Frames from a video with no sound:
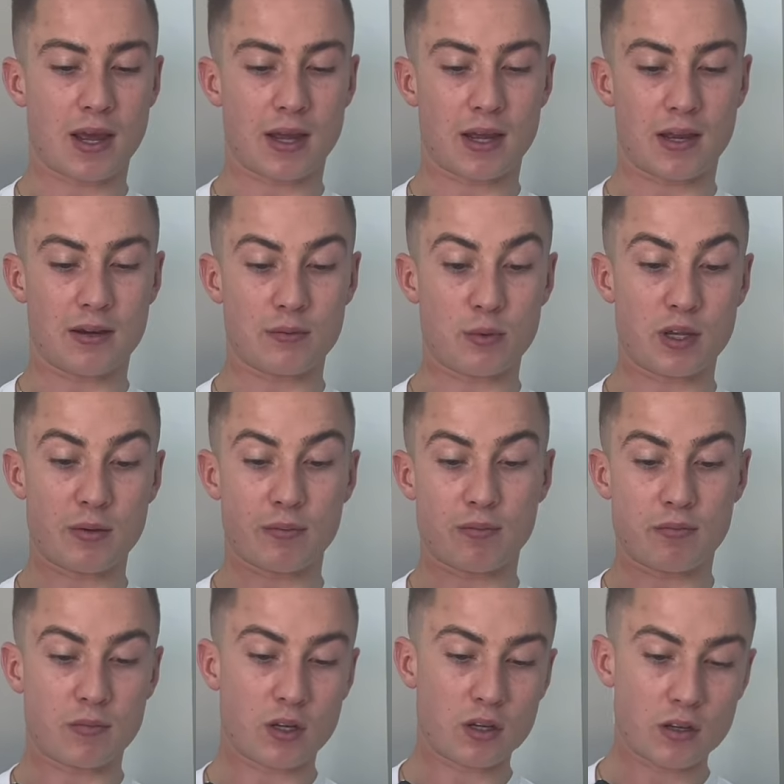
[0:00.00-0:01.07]
and we
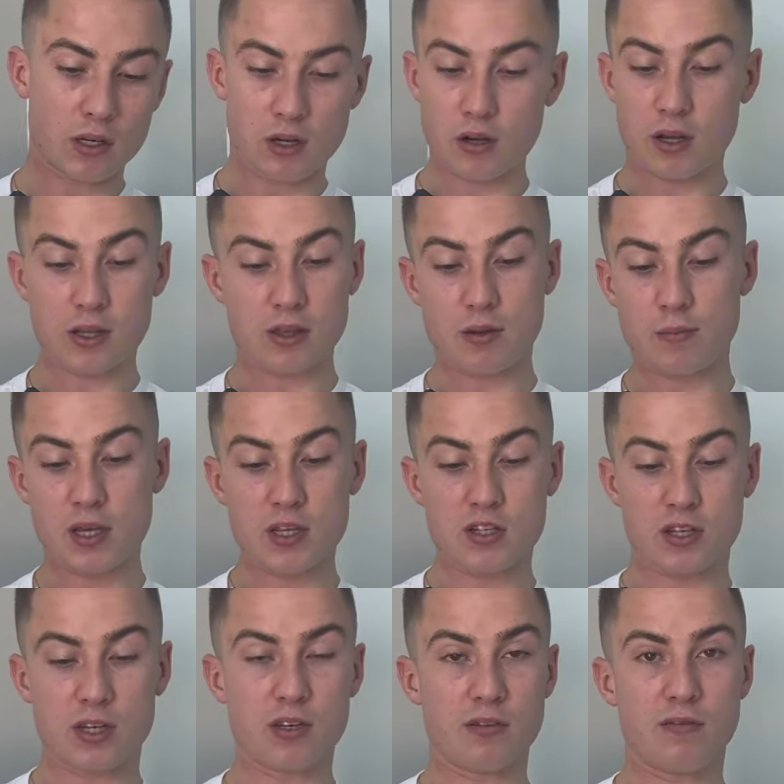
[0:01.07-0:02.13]
can look at them
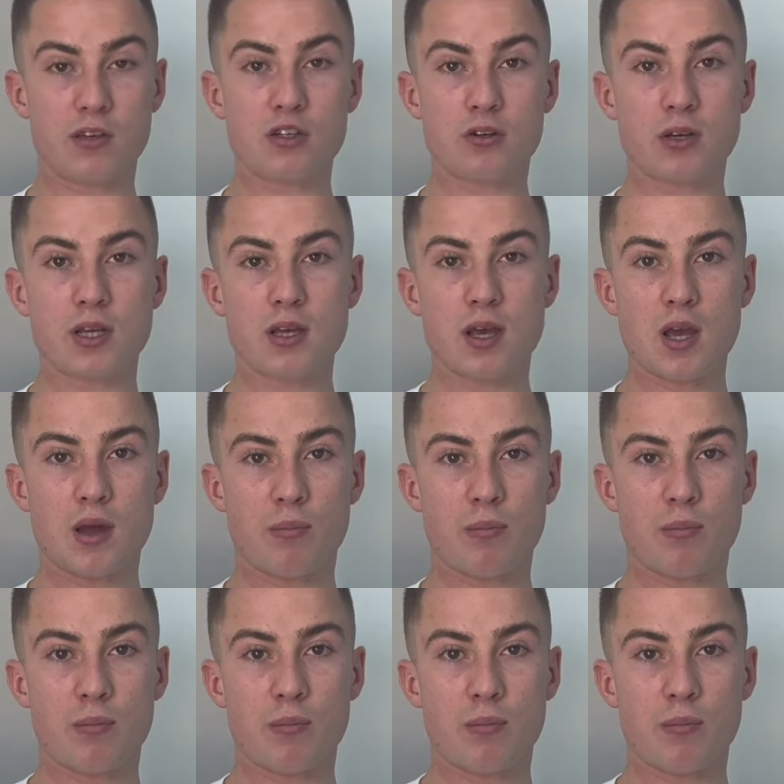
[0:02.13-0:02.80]
each individually.